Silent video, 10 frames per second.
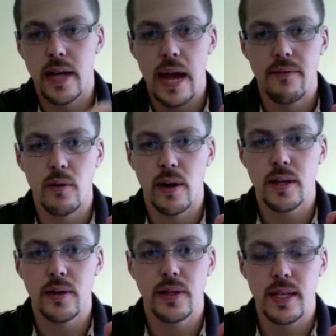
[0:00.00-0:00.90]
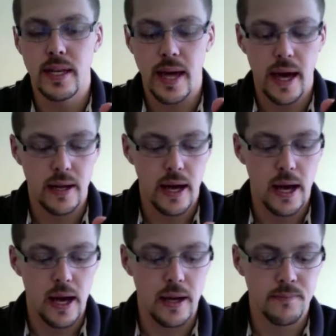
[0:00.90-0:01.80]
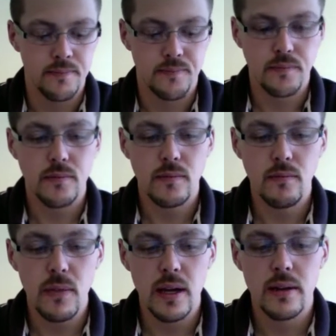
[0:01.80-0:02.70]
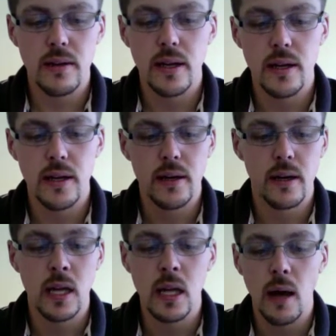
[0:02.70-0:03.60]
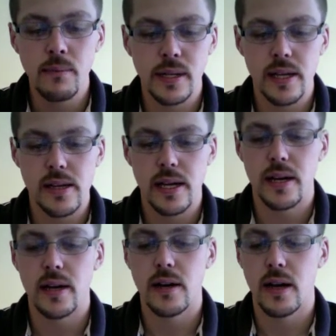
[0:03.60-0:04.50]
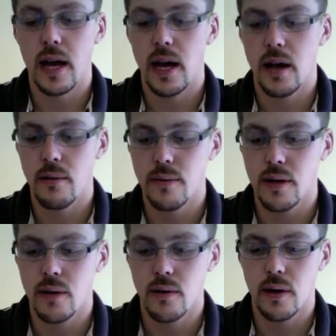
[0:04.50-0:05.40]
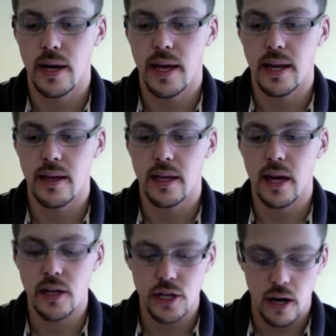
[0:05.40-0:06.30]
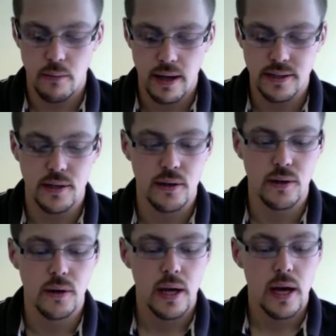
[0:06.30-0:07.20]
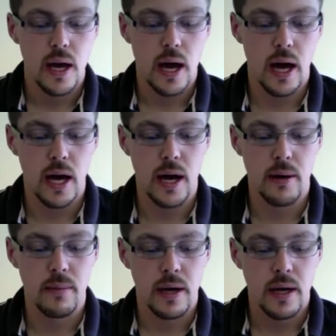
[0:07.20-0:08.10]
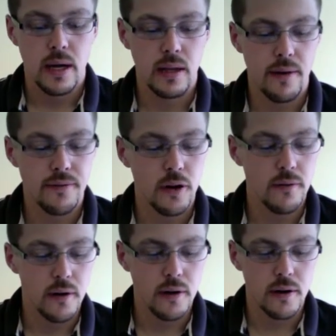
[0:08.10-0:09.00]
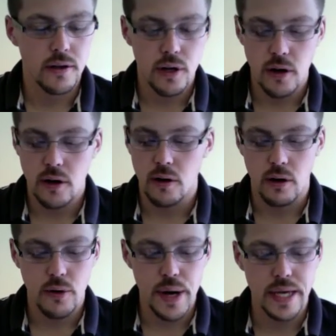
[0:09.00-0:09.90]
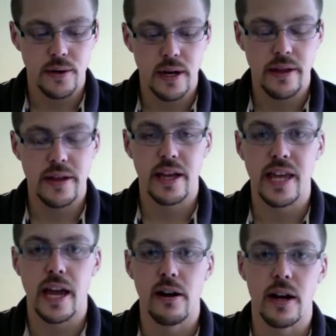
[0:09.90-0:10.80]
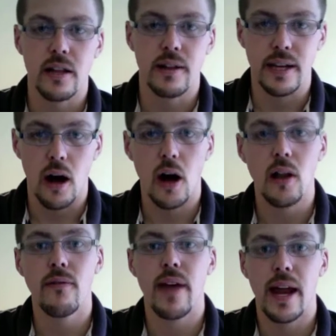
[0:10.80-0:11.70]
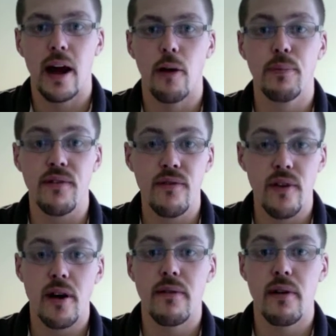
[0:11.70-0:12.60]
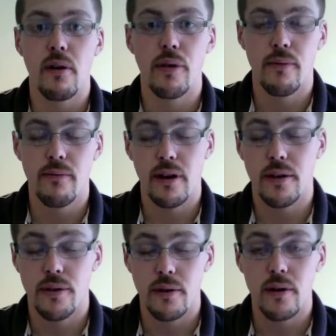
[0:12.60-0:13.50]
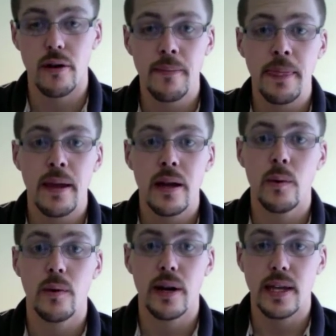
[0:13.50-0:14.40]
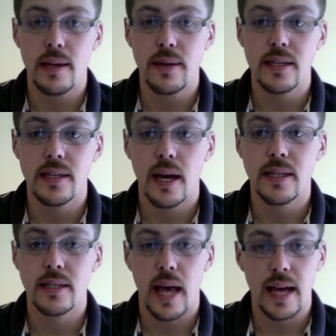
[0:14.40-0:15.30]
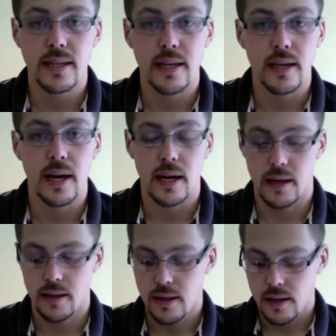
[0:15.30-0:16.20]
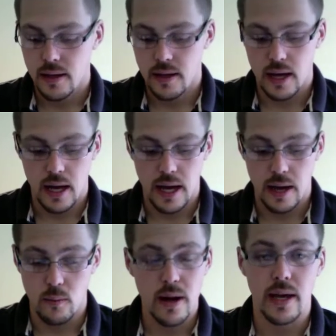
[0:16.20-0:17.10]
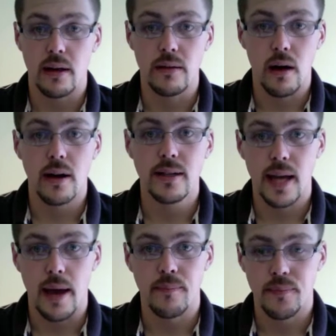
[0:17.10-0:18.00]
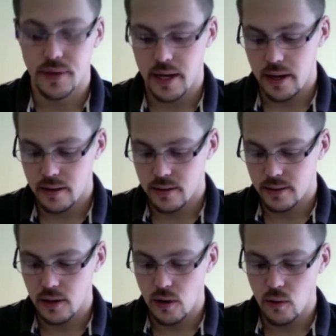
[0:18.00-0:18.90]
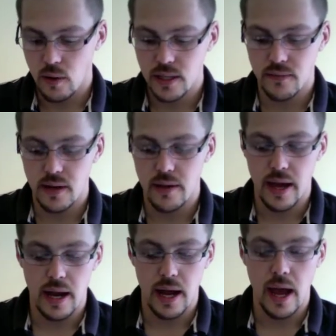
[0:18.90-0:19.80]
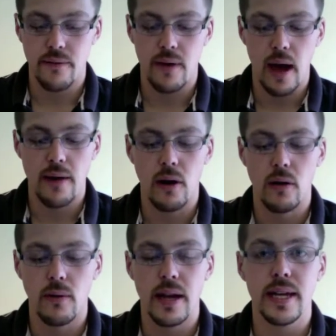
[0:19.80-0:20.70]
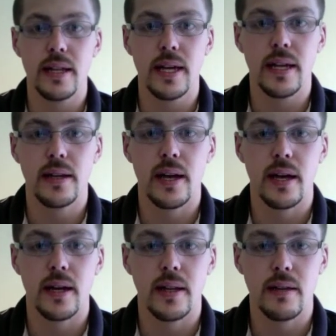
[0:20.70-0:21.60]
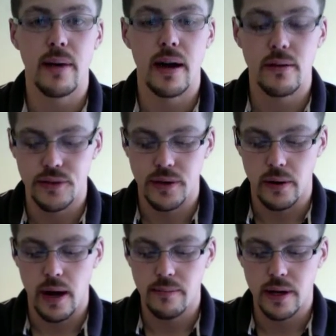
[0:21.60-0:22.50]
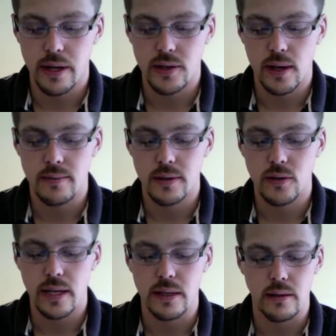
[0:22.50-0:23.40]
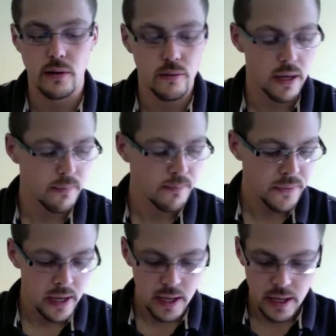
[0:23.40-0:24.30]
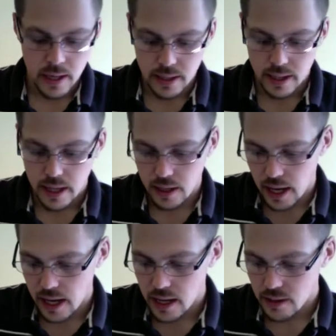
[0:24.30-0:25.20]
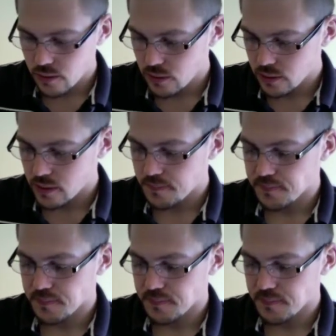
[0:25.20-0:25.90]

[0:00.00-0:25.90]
everywhere you see that the clumps in there, any of the gunshot residue, leftover dirt or grease or anything like that. You're going to clean all of that out. Be very, very, very thorough. We want to keep these guns lasting and running a long time. Okay, so once you've done that, I've already cleaned them out, so I'm gonna skip straight to lubing. Okay, I use